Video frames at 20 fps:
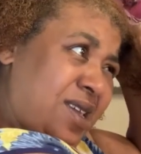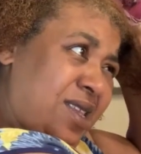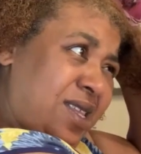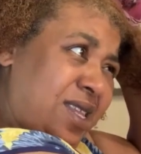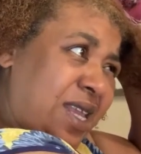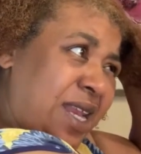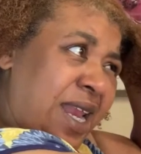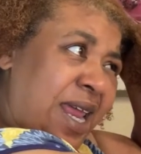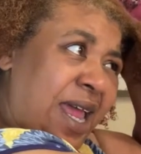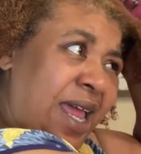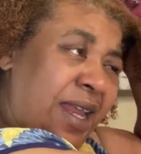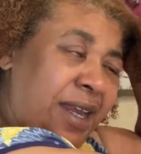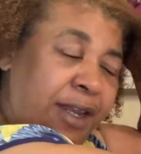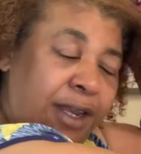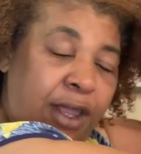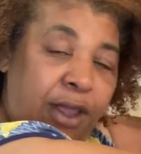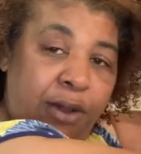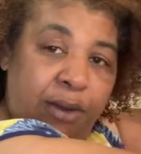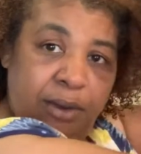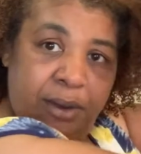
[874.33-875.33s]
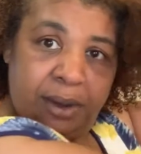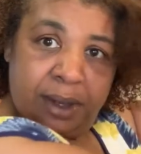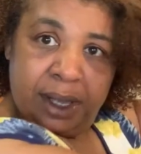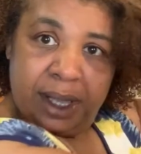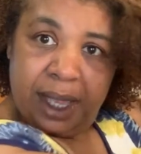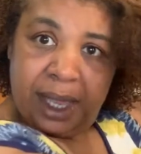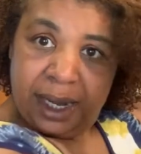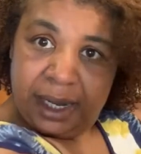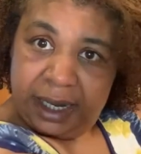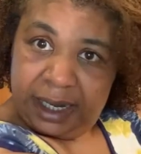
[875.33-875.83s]
then I know
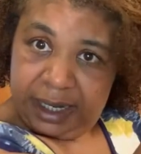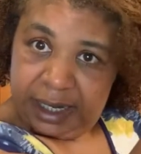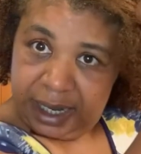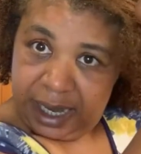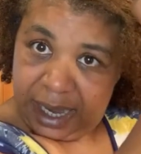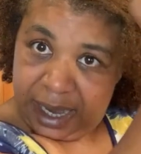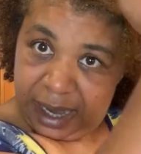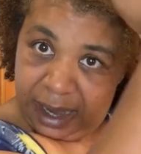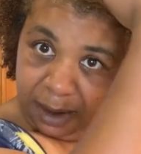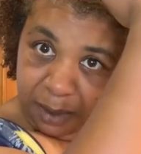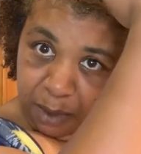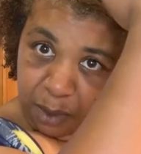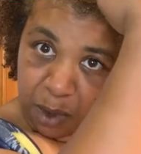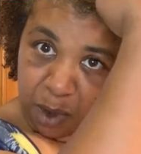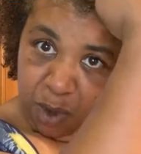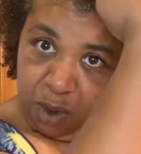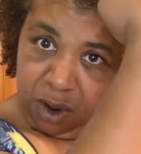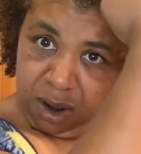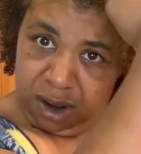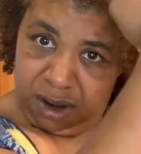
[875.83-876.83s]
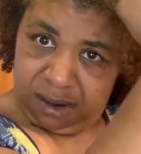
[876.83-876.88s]
I need to add more.